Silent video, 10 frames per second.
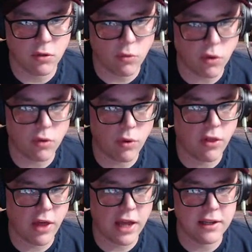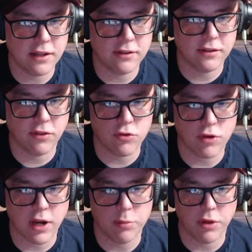one of the ideas is the
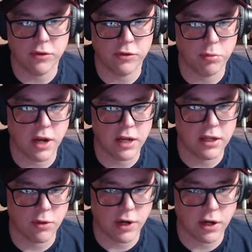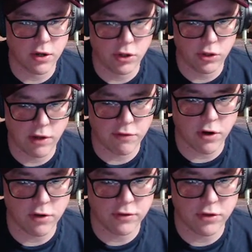Dragon Ball Super idea where you have
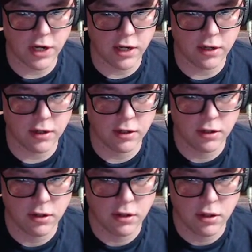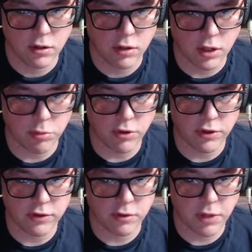cards in your hand. I'm gonna pull these
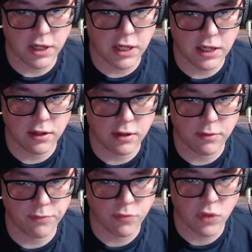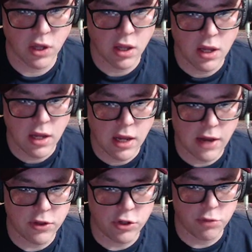into my hand, and
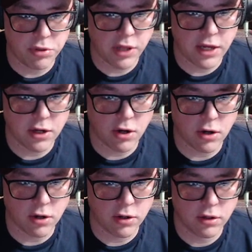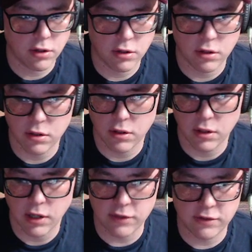then you play a card
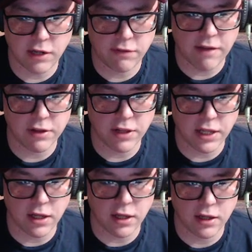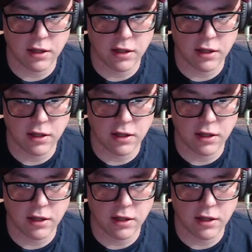instead of having like a